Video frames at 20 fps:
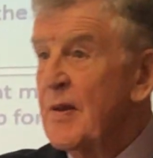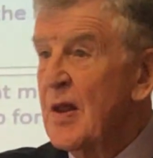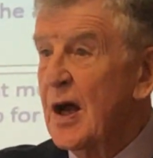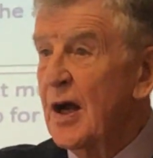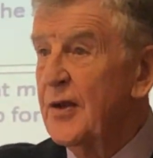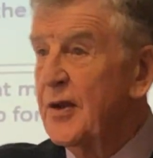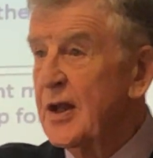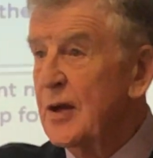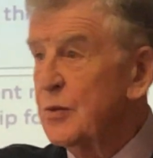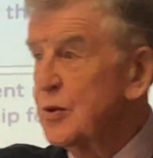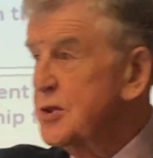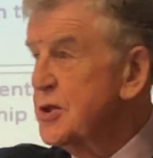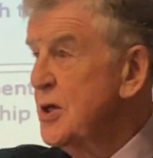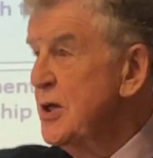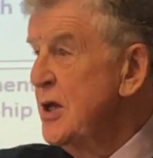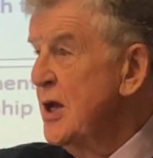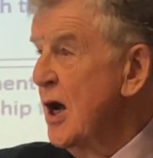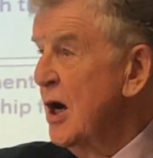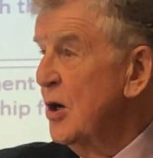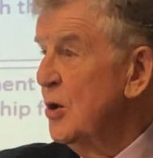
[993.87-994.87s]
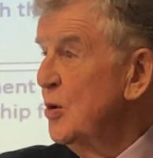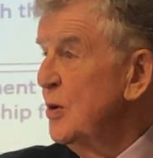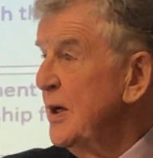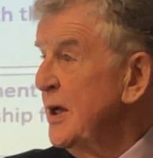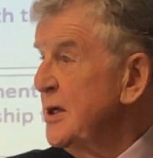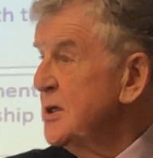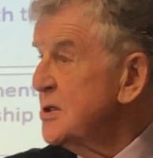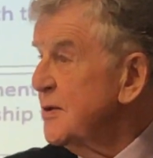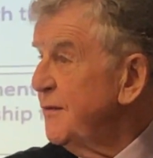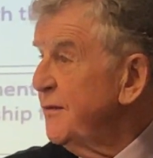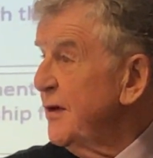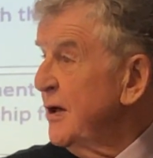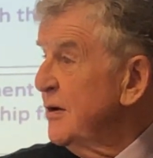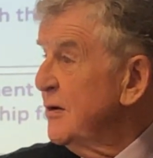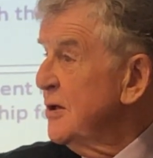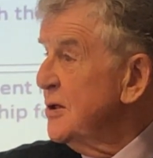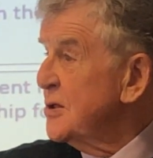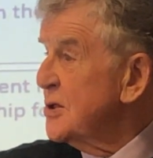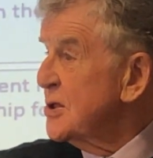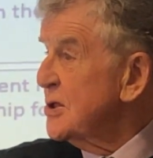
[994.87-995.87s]
and there was no
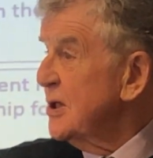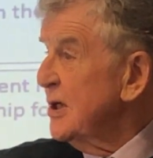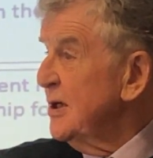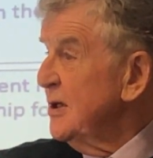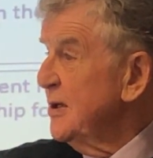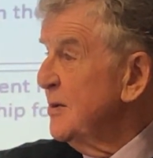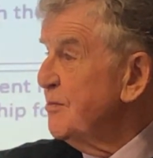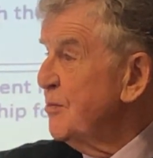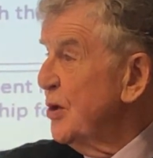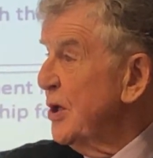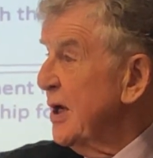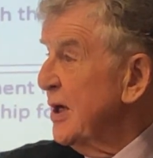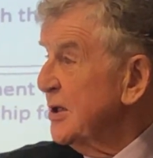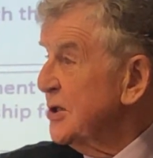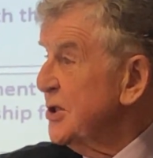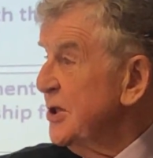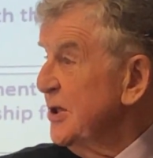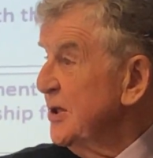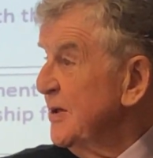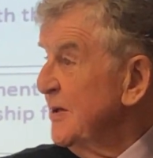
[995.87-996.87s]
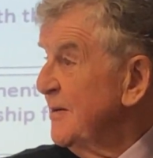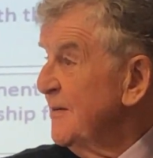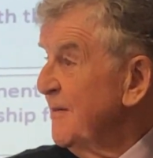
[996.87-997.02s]
interference in production.